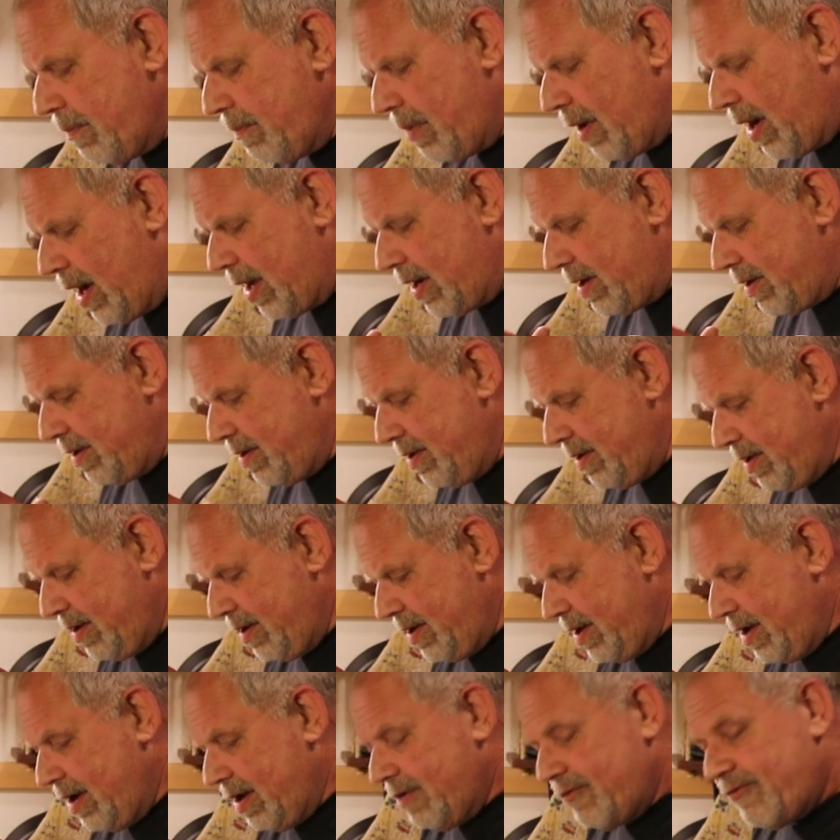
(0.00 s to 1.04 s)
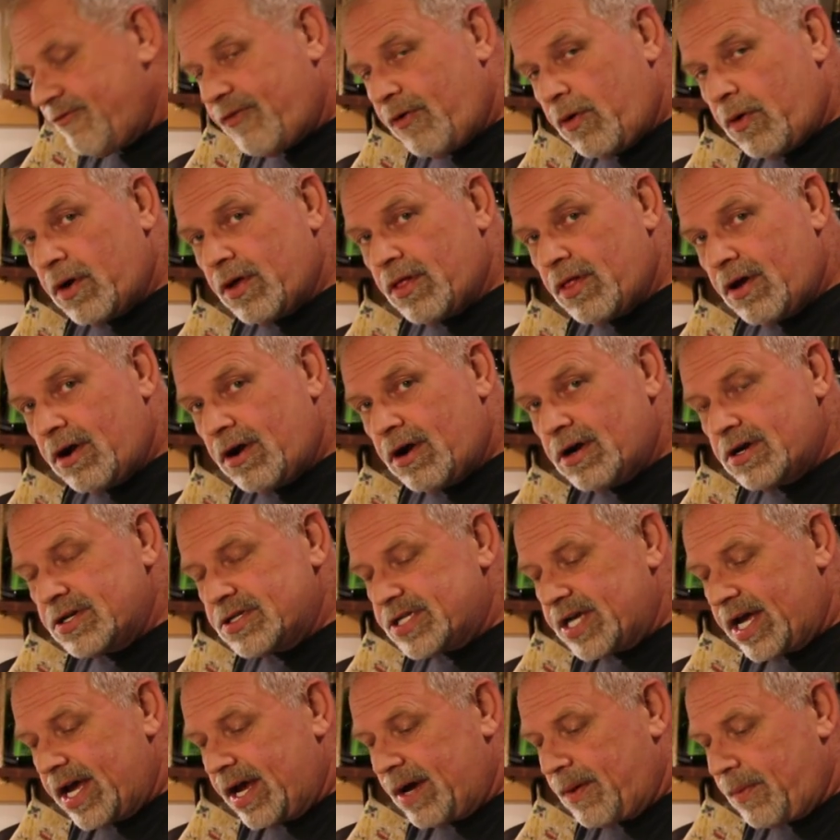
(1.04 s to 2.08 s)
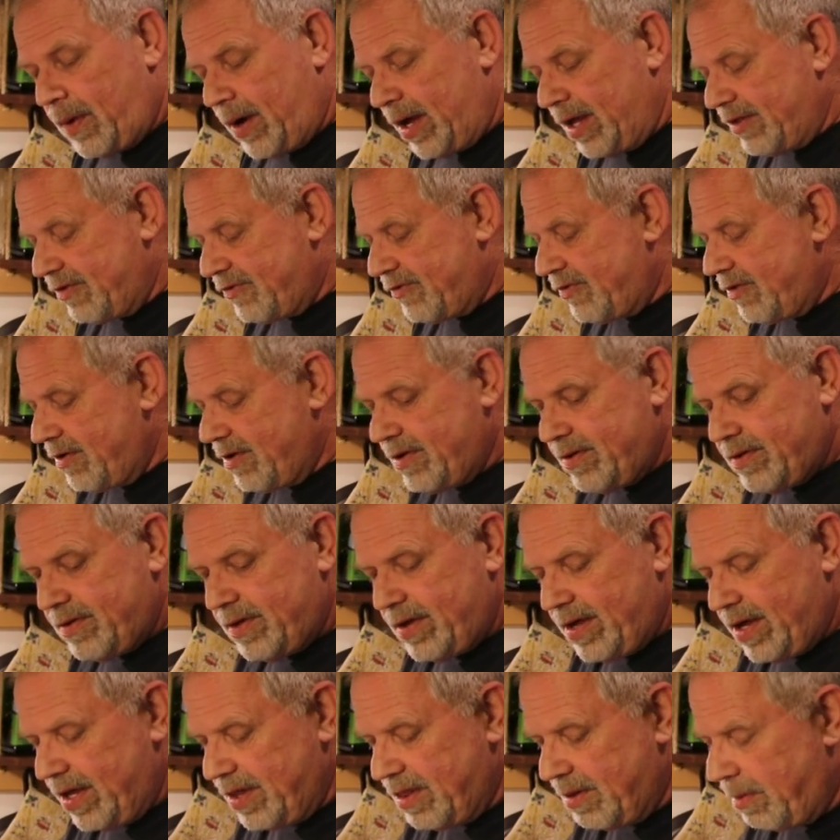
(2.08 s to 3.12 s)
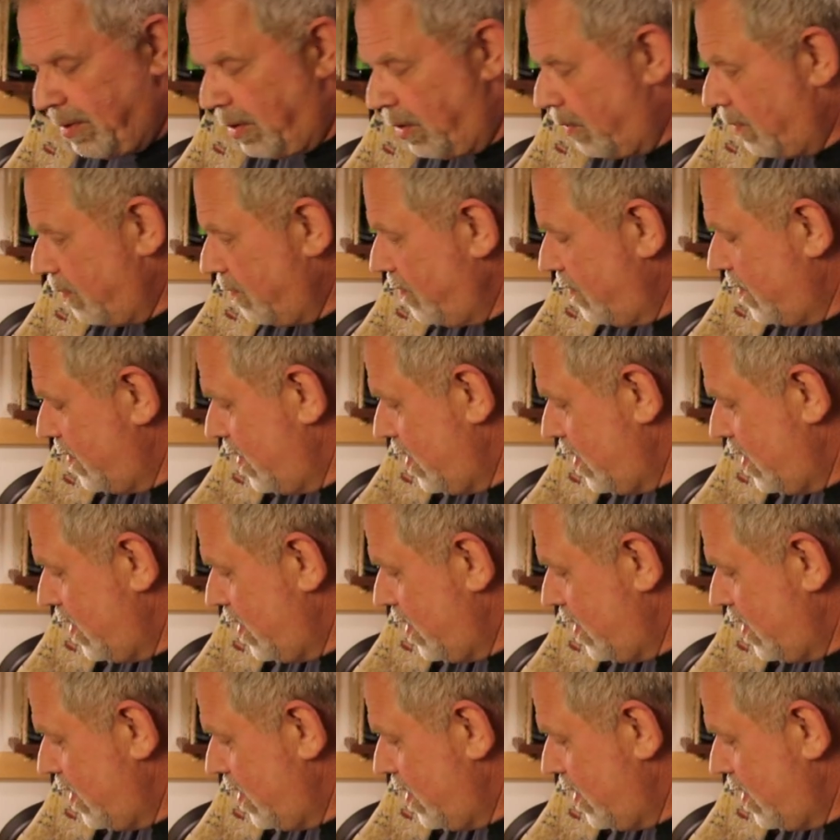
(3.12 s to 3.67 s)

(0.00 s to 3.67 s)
But 4 large egg whites in the bowl.